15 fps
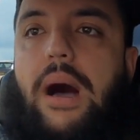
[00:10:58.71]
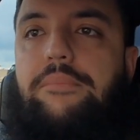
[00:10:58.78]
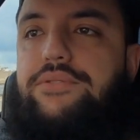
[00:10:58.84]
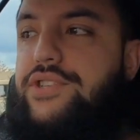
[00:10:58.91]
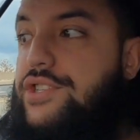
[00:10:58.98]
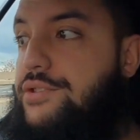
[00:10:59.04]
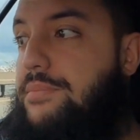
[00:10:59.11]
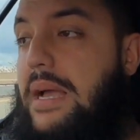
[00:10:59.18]
I'm
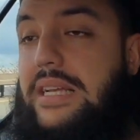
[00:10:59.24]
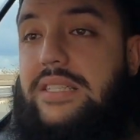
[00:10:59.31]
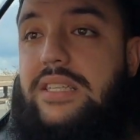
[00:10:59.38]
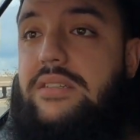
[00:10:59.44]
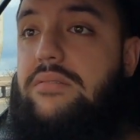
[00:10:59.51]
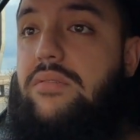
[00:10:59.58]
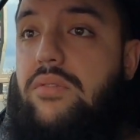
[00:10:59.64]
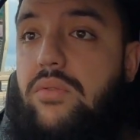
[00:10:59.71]

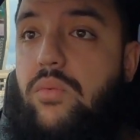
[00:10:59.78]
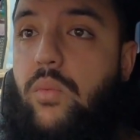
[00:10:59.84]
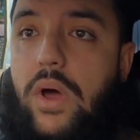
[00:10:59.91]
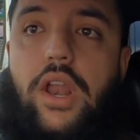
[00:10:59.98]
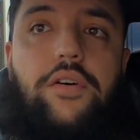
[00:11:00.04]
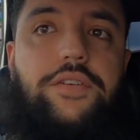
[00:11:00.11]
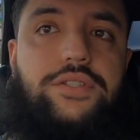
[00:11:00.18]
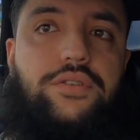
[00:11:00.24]
suspecting
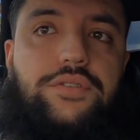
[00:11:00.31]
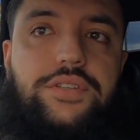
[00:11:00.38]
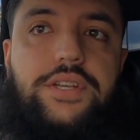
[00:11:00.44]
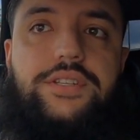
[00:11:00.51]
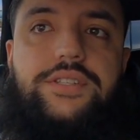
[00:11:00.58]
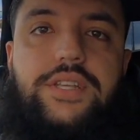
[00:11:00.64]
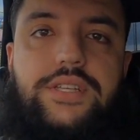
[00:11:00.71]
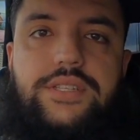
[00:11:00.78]
well over
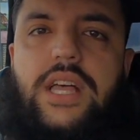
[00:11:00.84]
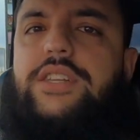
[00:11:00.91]
260s.